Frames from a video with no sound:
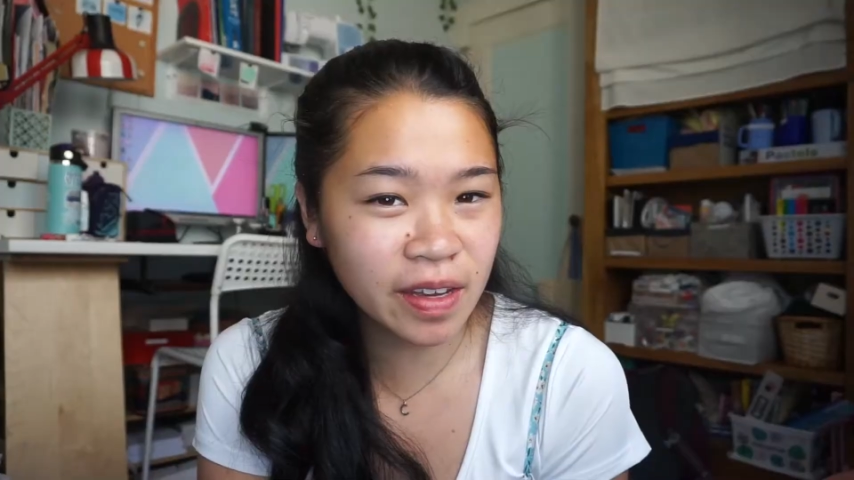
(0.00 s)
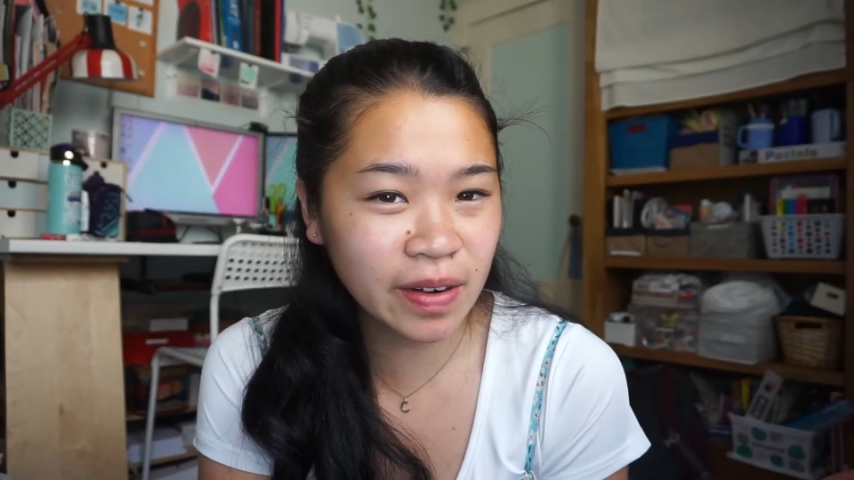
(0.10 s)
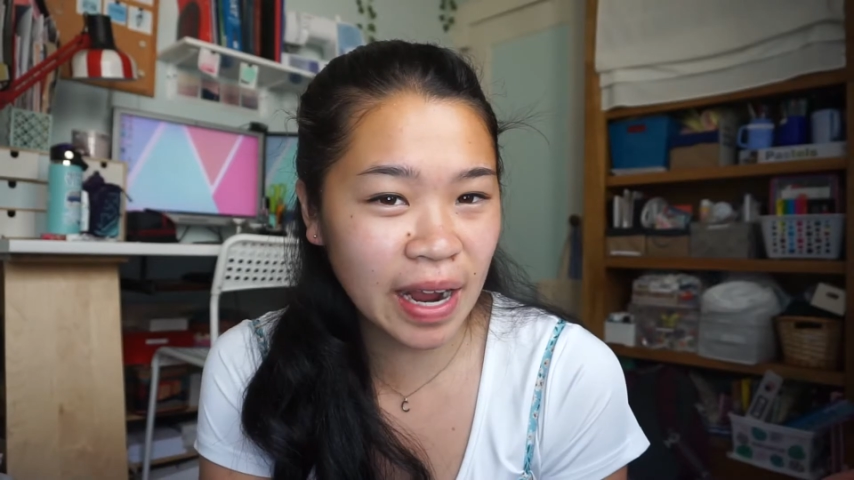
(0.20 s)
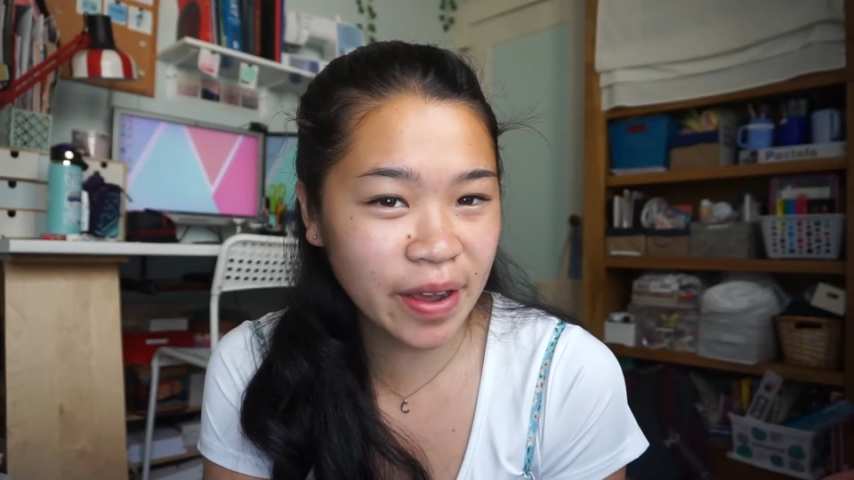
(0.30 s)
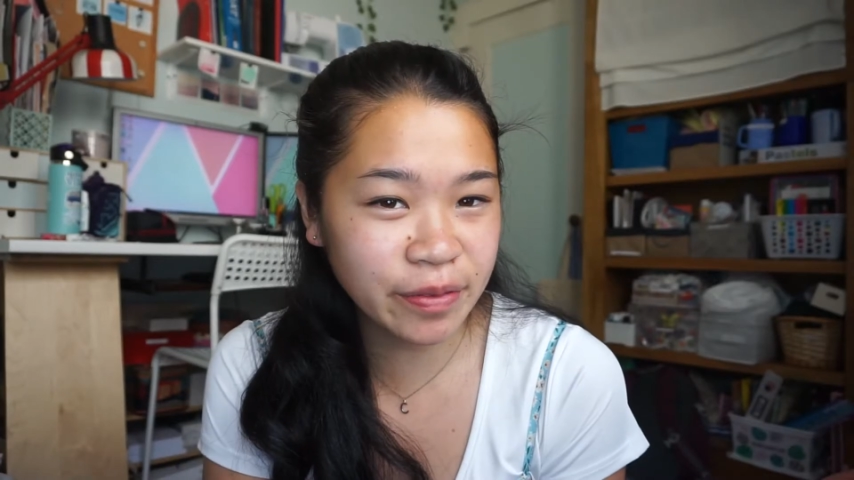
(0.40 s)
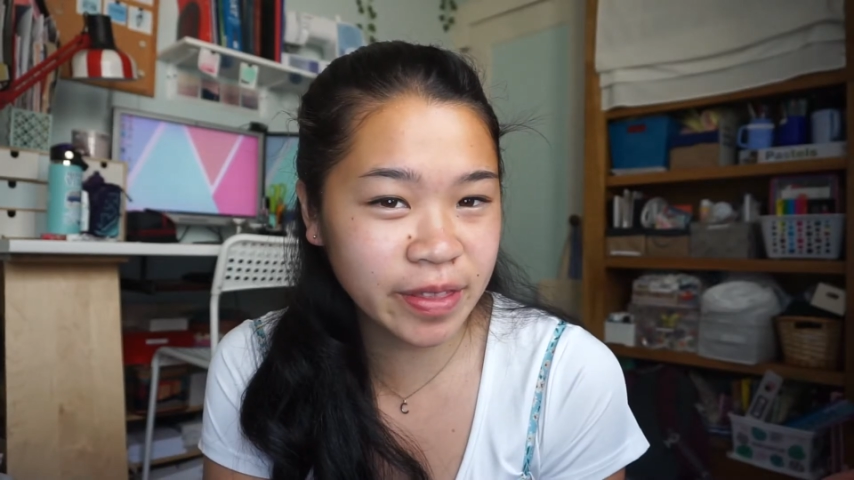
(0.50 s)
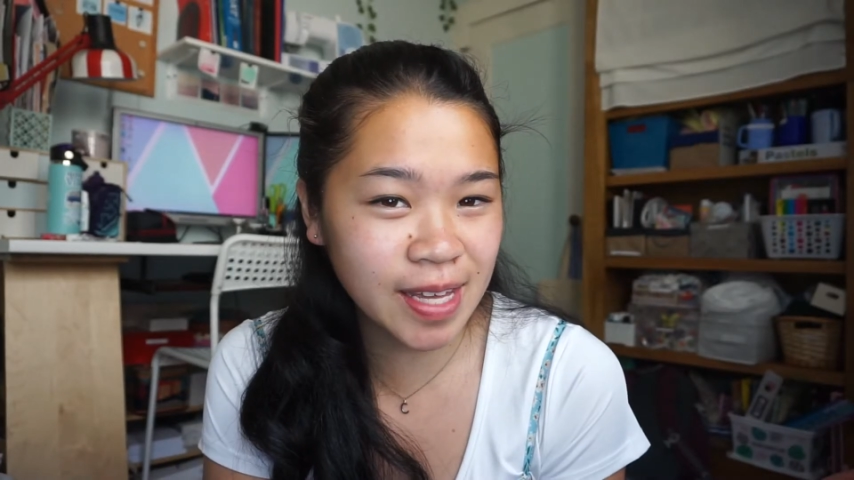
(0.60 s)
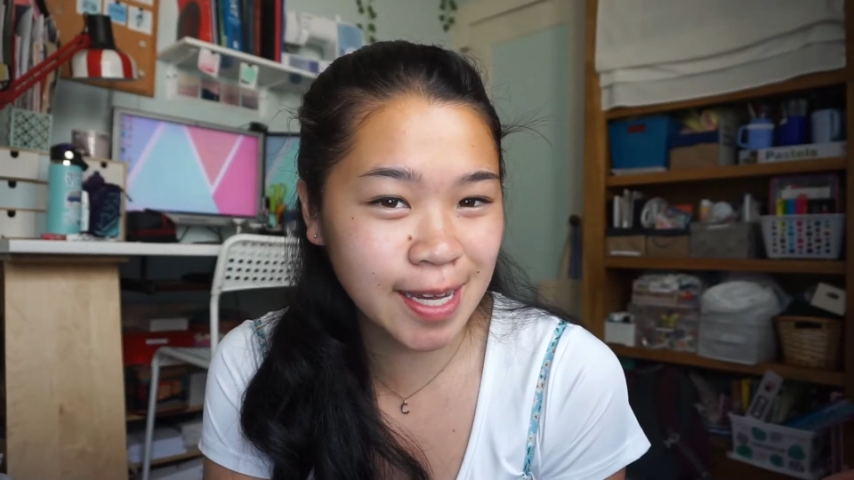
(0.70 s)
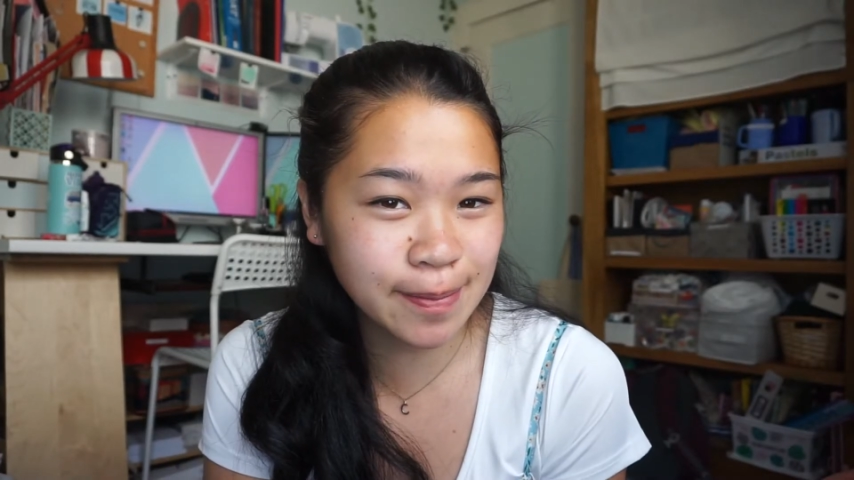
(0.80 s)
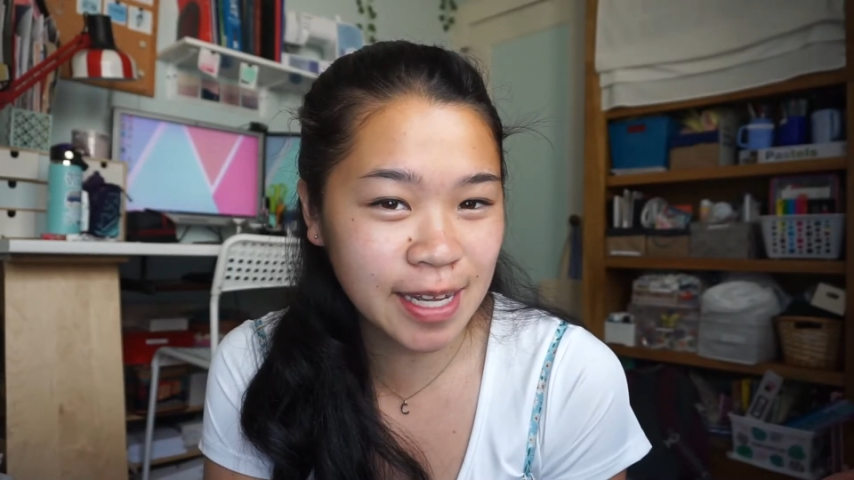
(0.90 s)
ground with
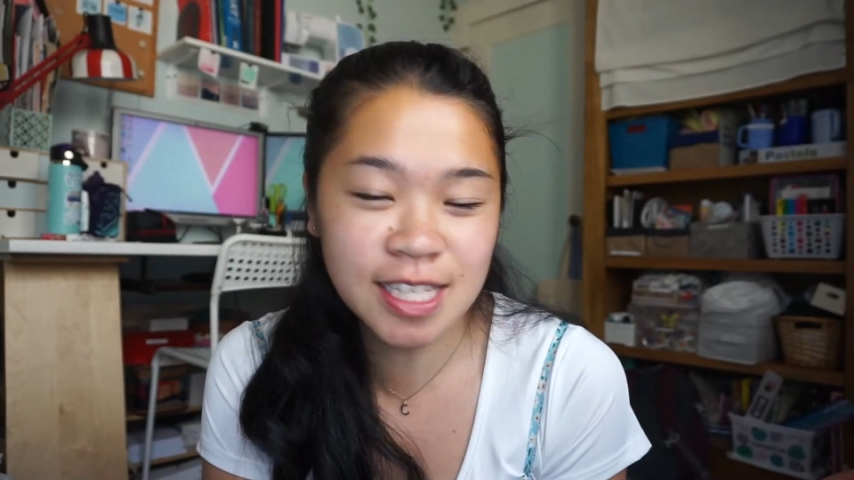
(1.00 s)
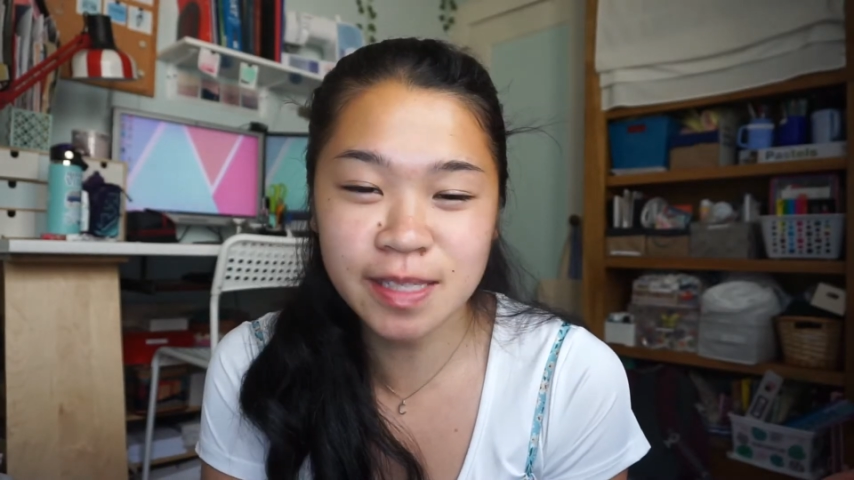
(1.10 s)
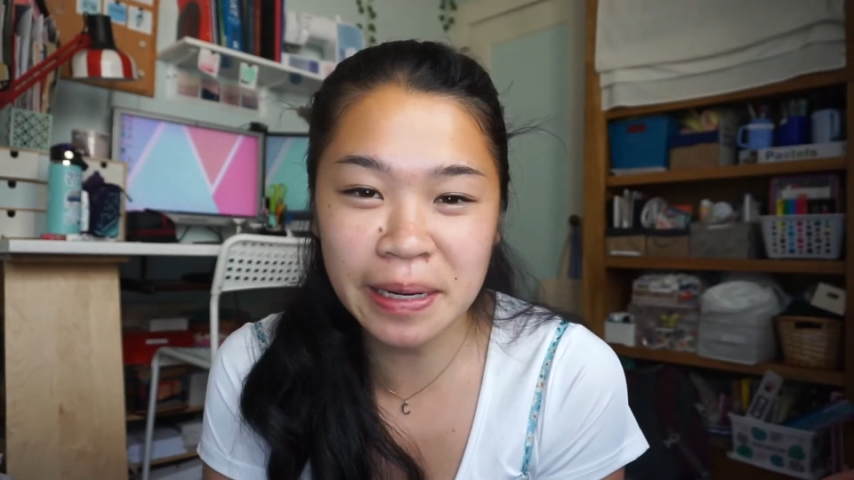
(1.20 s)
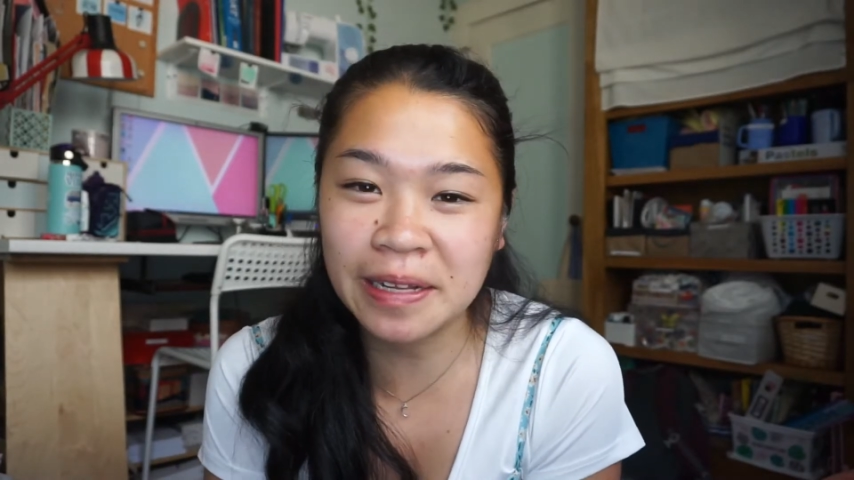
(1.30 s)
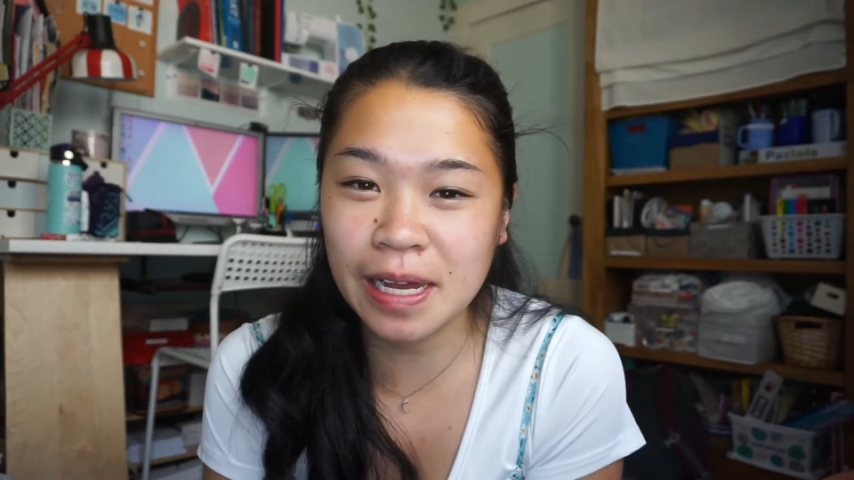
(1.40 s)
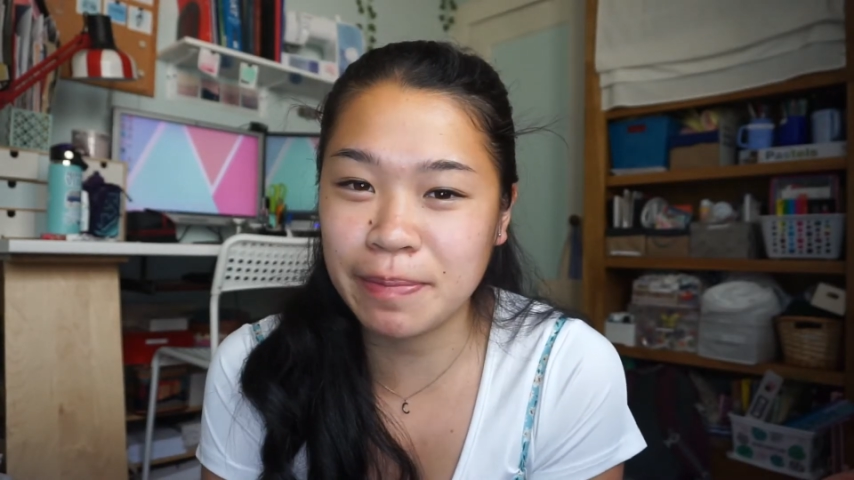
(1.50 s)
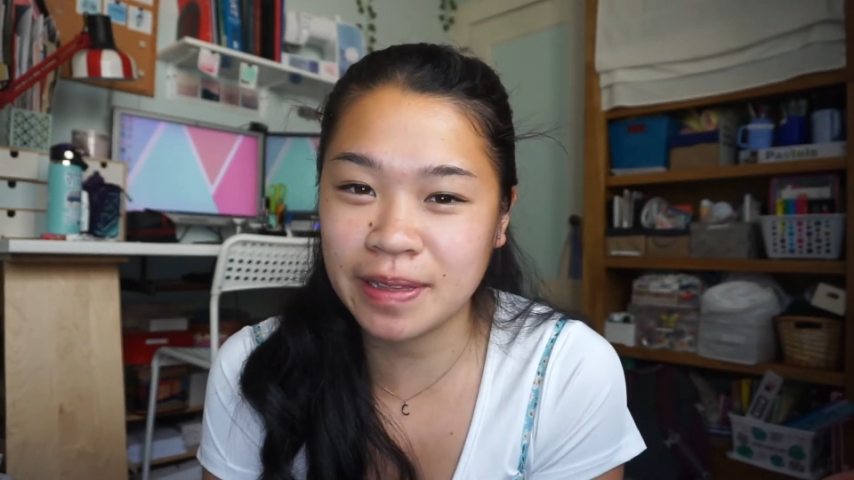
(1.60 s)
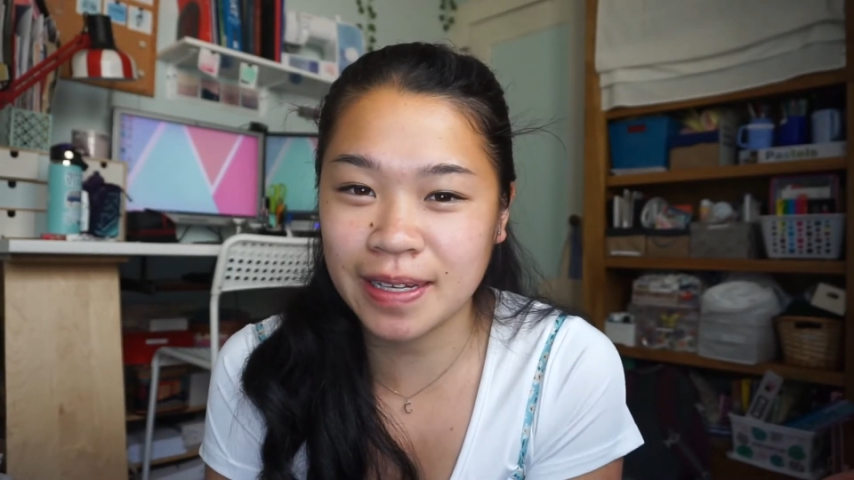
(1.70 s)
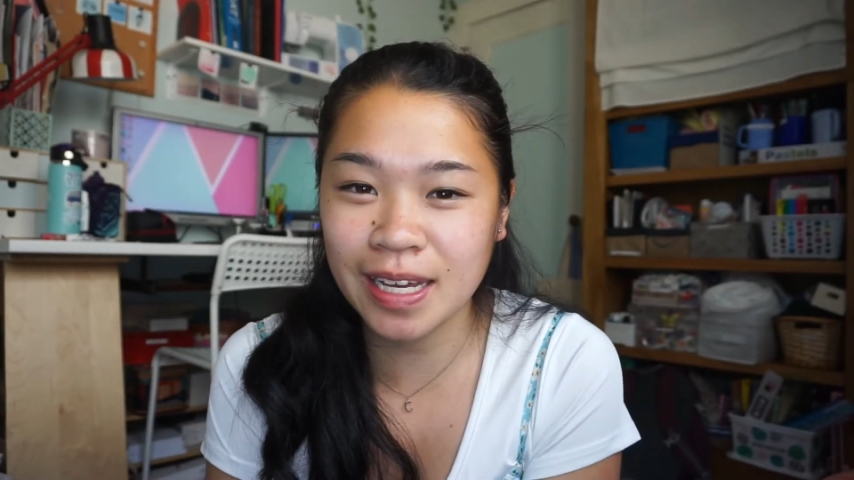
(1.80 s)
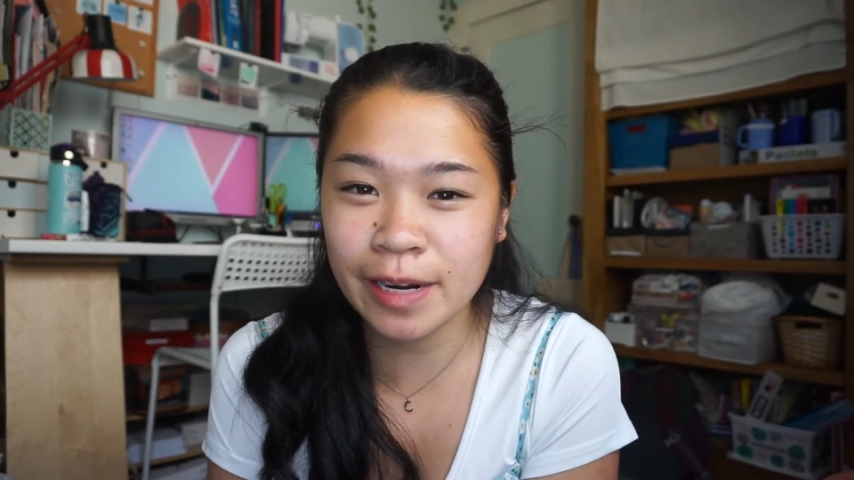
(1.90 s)
them and smile up at
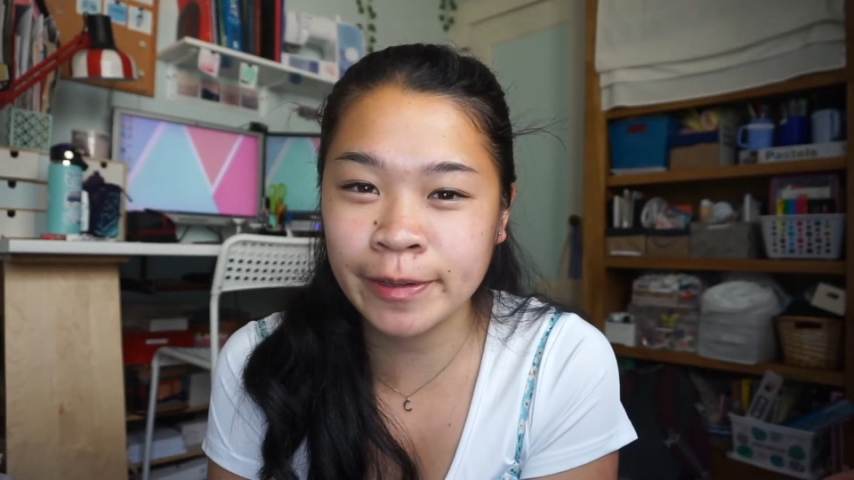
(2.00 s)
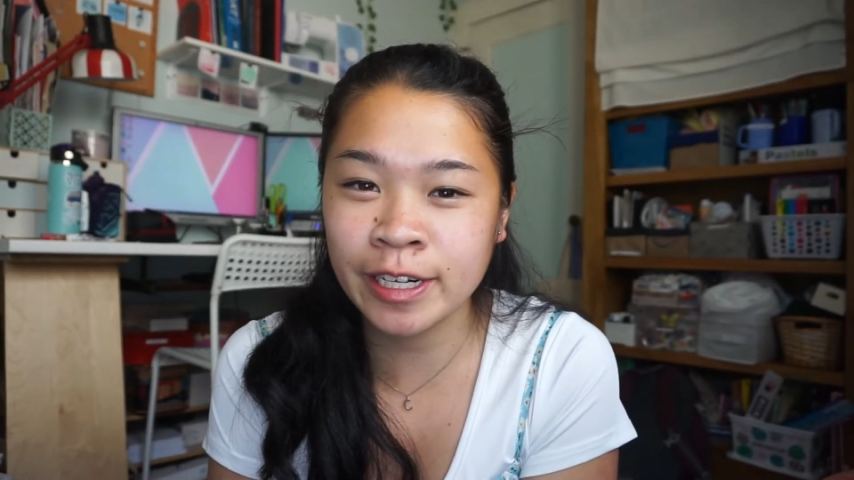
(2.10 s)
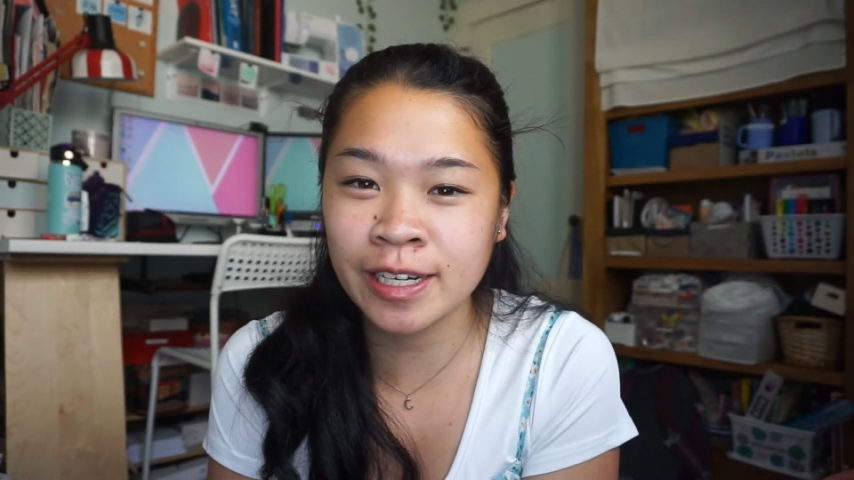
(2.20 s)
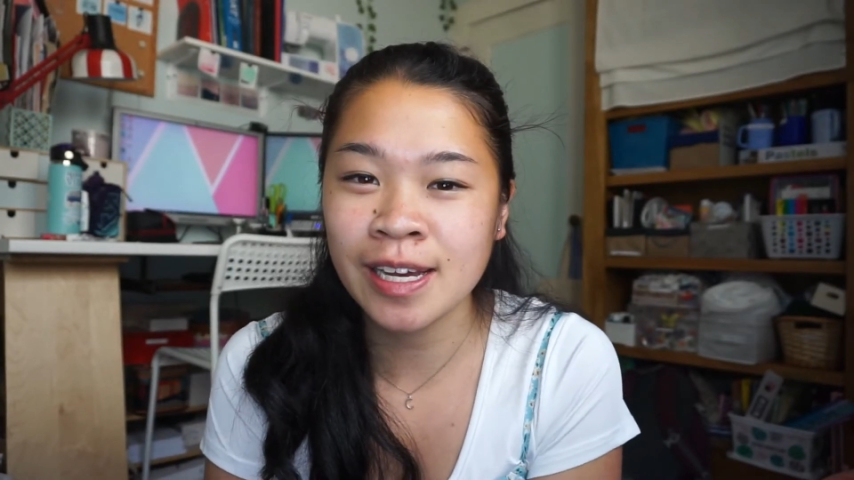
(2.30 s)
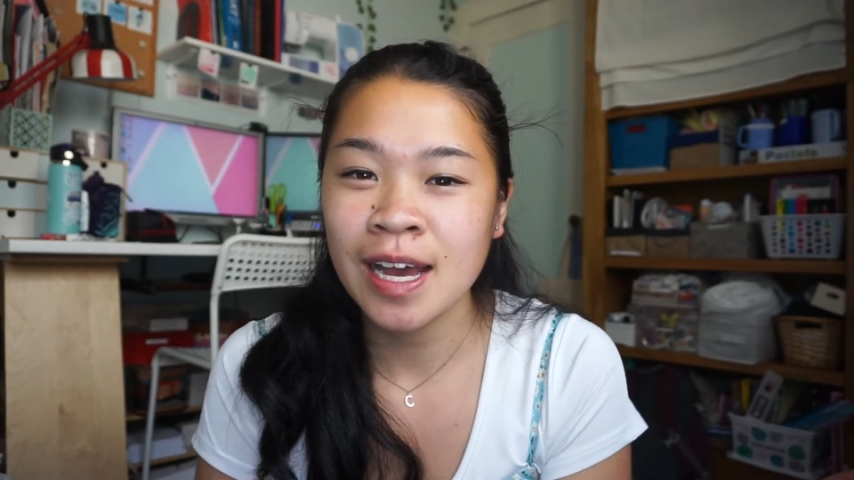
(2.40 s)
the camera.